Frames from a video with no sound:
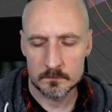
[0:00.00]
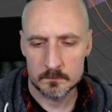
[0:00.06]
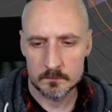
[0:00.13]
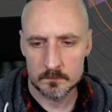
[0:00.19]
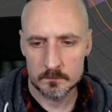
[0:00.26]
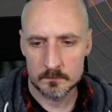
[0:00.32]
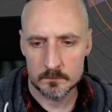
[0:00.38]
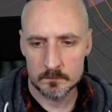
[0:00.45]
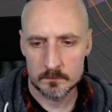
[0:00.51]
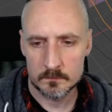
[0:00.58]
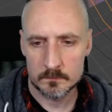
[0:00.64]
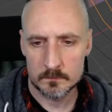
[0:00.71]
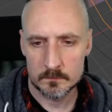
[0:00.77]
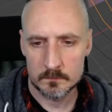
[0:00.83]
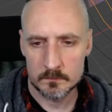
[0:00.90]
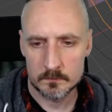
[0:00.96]

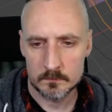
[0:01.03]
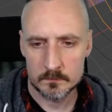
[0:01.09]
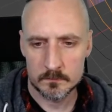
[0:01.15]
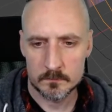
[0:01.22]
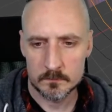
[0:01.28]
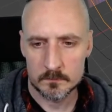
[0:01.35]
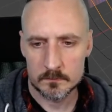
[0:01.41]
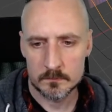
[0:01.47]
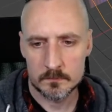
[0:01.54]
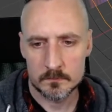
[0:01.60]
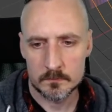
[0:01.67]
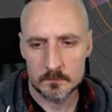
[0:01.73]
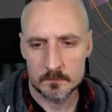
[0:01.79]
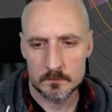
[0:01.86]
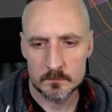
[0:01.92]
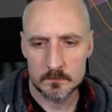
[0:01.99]

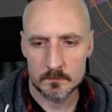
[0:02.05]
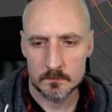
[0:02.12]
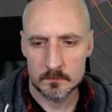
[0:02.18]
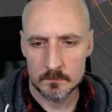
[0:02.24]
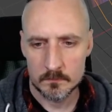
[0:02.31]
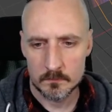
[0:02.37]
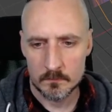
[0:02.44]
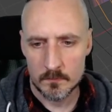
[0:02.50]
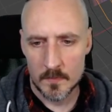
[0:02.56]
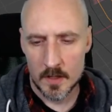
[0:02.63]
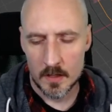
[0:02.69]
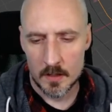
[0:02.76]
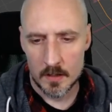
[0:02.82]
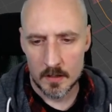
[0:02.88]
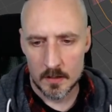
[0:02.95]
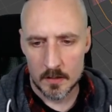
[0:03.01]

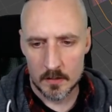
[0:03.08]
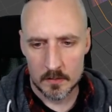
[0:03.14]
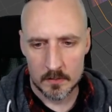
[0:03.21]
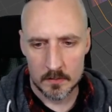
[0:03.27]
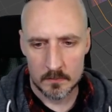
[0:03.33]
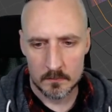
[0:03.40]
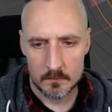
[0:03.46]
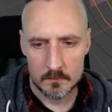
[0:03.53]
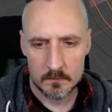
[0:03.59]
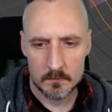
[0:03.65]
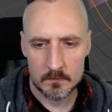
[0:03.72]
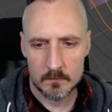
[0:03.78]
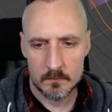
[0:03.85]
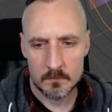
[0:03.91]
(silence)